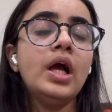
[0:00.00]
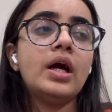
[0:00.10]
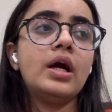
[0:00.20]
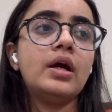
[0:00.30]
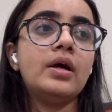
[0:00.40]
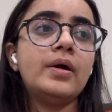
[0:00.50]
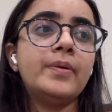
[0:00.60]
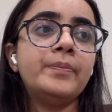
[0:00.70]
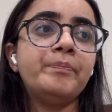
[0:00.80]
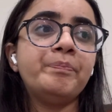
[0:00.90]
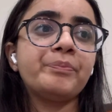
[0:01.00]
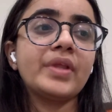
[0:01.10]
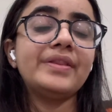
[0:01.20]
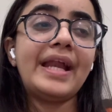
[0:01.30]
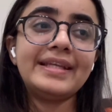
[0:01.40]

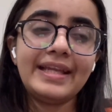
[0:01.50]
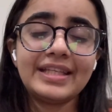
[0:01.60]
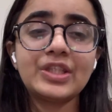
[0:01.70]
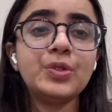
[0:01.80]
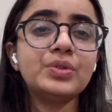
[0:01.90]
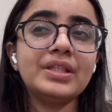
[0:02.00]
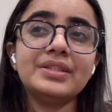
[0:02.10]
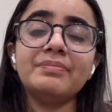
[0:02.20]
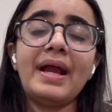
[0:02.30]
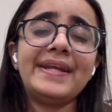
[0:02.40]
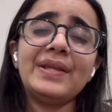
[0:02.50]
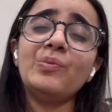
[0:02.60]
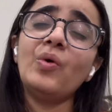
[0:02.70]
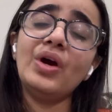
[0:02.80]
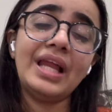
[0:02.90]
That excuses might
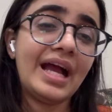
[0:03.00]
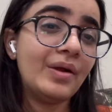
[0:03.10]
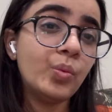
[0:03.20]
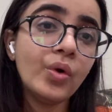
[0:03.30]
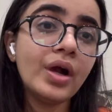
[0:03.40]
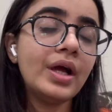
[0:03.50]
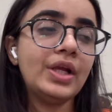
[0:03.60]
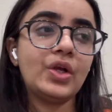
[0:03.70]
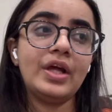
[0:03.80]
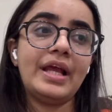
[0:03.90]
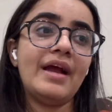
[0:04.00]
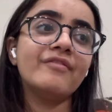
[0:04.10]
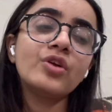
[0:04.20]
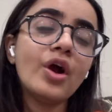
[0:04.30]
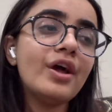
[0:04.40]
involve I have work or I
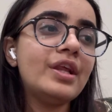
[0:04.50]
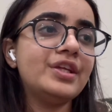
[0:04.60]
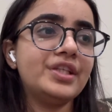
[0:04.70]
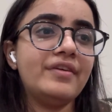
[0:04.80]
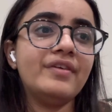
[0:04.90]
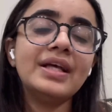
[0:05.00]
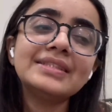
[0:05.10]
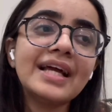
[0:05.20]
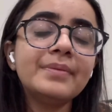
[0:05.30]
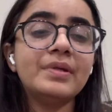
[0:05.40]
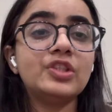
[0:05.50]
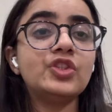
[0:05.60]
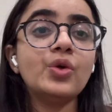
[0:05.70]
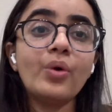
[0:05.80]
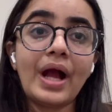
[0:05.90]
have college, I have assignments,
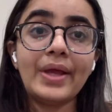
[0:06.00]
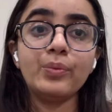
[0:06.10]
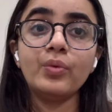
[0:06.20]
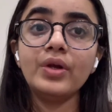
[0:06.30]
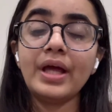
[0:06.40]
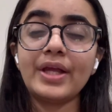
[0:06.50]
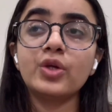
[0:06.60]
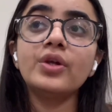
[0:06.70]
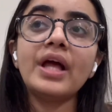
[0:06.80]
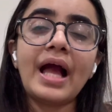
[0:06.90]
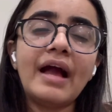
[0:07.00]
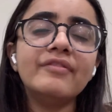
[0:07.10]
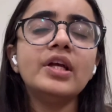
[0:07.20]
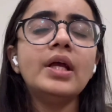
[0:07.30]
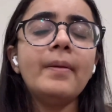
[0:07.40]
though I could have
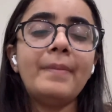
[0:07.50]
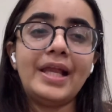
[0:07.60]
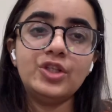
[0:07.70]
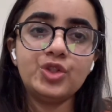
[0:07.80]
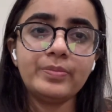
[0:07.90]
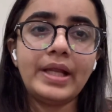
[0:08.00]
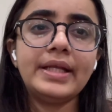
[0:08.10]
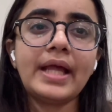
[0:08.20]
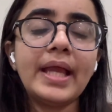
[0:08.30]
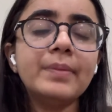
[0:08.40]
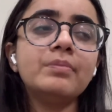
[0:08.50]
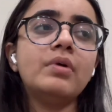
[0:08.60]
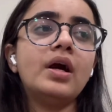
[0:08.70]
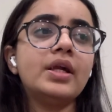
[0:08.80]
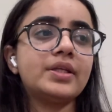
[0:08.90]
managed my time,
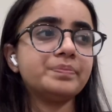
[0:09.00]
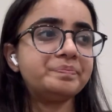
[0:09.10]
but